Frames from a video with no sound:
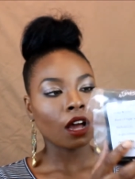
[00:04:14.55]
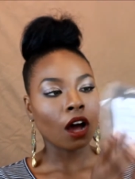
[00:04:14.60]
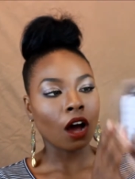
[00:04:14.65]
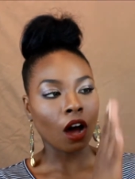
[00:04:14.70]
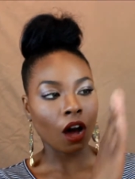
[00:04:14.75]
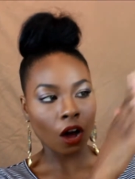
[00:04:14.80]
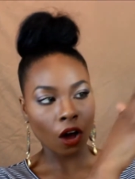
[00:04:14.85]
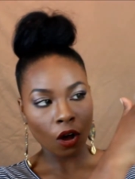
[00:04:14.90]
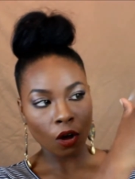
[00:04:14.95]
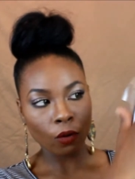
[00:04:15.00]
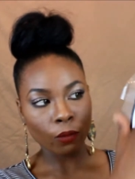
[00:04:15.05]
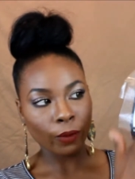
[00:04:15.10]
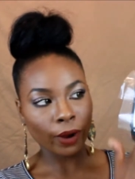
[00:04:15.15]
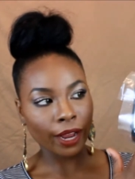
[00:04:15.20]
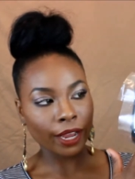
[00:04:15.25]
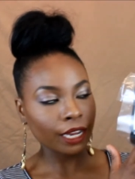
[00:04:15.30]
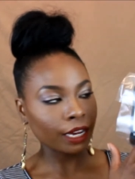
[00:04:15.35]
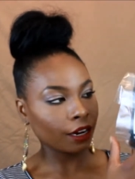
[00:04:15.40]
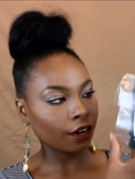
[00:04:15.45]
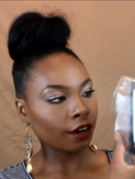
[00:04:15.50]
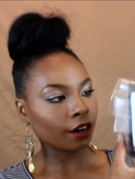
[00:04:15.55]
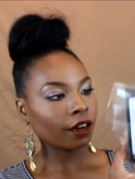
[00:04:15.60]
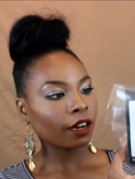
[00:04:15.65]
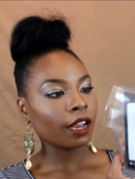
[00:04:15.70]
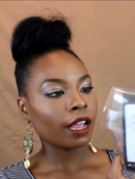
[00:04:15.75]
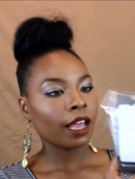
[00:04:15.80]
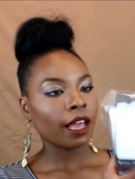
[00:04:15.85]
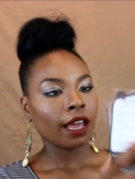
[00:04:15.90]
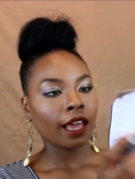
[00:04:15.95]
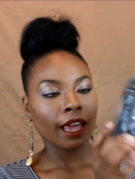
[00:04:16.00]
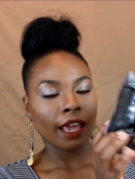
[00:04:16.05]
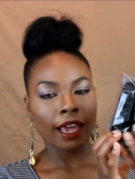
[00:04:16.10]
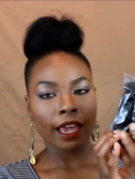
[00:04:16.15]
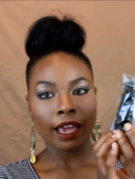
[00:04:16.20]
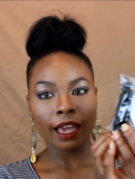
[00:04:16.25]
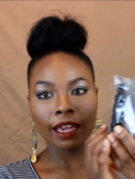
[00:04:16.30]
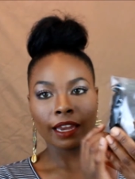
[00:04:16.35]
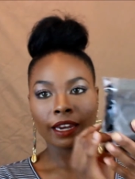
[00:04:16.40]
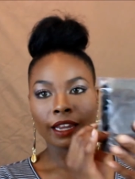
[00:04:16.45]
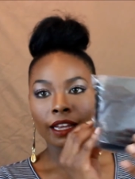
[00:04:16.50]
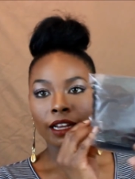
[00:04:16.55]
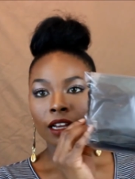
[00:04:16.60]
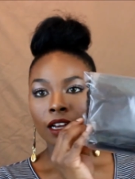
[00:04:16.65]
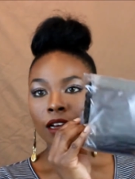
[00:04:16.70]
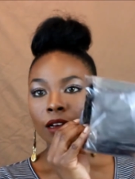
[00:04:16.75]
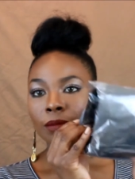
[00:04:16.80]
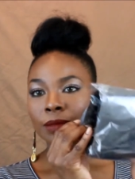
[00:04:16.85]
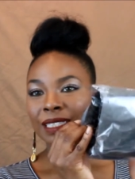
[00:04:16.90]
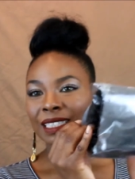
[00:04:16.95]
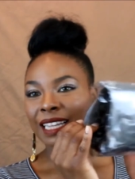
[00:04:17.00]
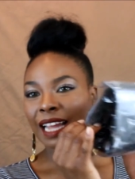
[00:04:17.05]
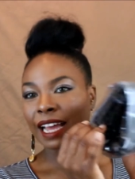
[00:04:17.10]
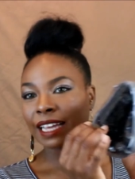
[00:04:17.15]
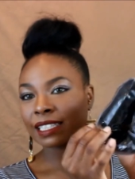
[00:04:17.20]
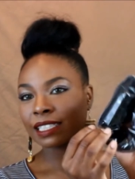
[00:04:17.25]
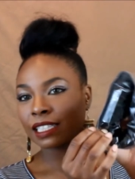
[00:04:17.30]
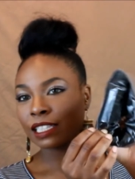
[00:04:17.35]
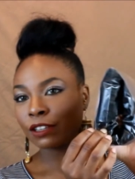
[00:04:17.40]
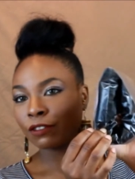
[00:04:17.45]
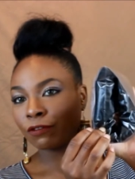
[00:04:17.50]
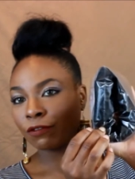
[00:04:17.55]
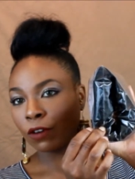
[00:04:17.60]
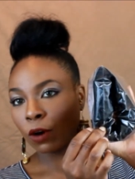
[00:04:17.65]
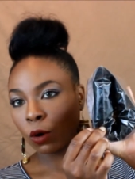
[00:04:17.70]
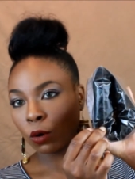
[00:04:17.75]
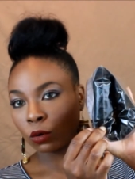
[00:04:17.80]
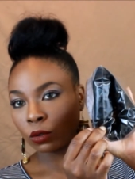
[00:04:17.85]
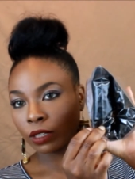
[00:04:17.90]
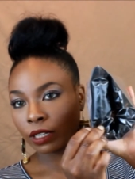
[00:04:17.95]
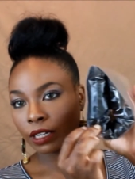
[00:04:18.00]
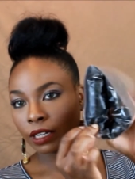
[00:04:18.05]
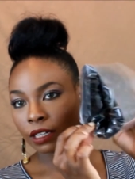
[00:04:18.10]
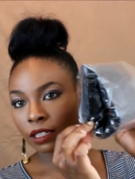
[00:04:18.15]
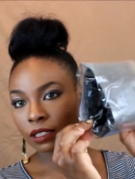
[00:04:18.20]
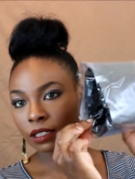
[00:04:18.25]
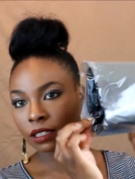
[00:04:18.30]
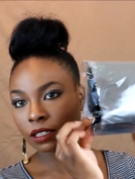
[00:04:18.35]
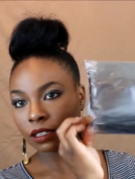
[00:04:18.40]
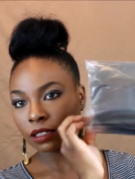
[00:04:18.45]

all right here. And it comes nicely folded.